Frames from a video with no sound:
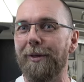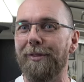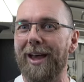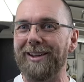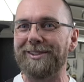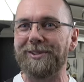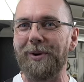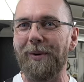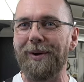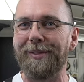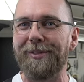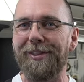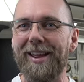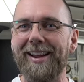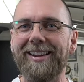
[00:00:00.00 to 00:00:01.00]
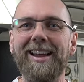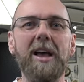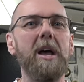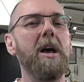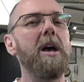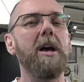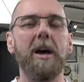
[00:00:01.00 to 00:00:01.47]
and that sort of thing?
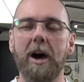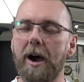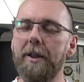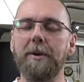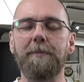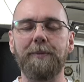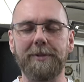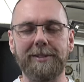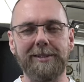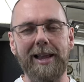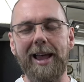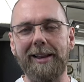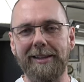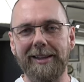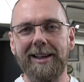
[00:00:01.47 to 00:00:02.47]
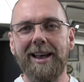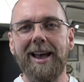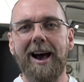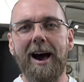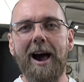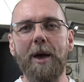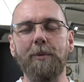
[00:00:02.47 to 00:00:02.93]
100%.
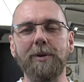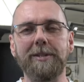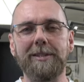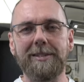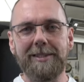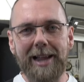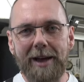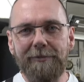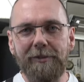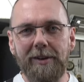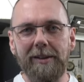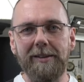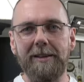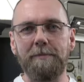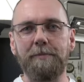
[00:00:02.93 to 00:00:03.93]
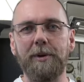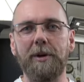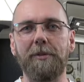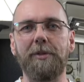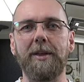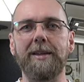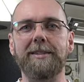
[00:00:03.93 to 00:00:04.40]
I would definitely
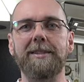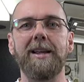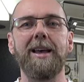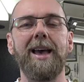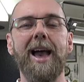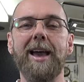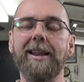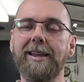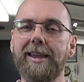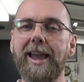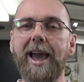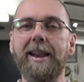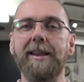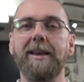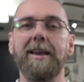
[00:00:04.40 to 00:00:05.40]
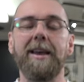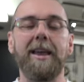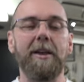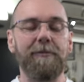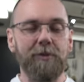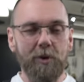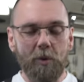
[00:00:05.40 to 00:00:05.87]
build this and again,
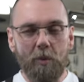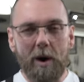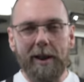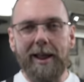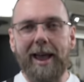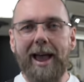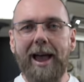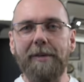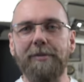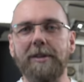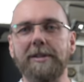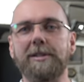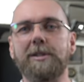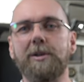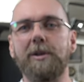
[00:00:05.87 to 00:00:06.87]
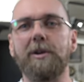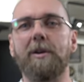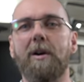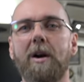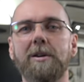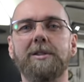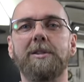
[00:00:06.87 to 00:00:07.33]
if you want to add this to
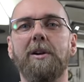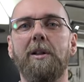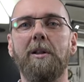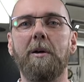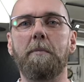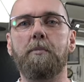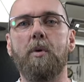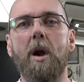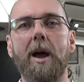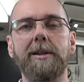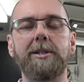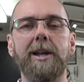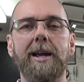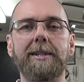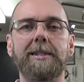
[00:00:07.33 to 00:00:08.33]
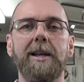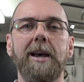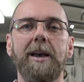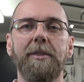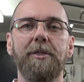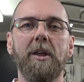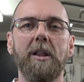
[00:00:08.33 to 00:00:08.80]
your arsenal of projects,
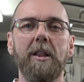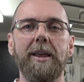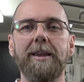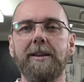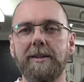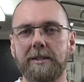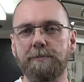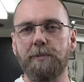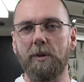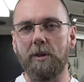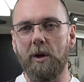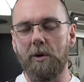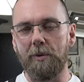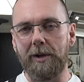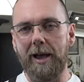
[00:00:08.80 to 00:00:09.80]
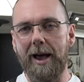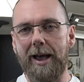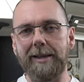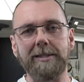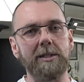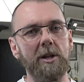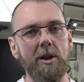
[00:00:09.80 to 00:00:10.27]
the link is below,
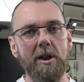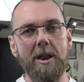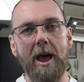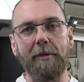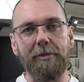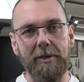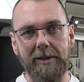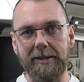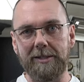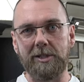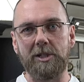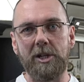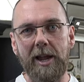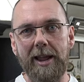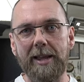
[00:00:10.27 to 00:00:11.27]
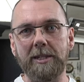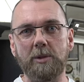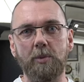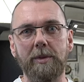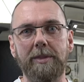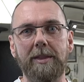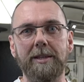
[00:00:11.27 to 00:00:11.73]
guys. Nothing has changed
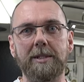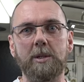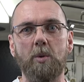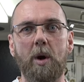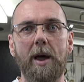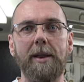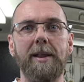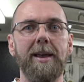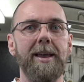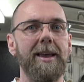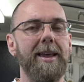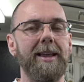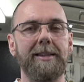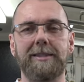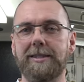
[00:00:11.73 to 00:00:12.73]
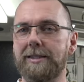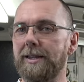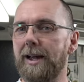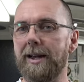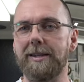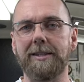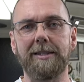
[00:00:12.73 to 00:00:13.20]
with this one. It's
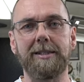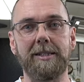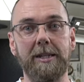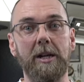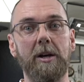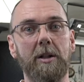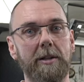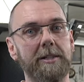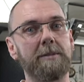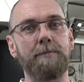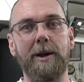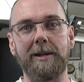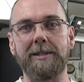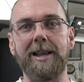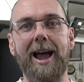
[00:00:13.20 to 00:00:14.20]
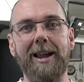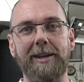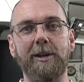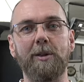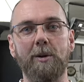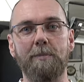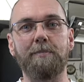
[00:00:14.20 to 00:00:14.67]
uh, still a
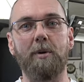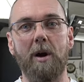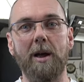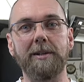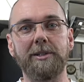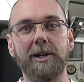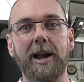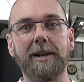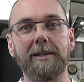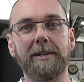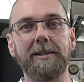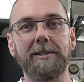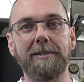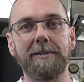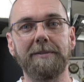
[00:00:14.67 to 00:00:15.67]
spectacular project.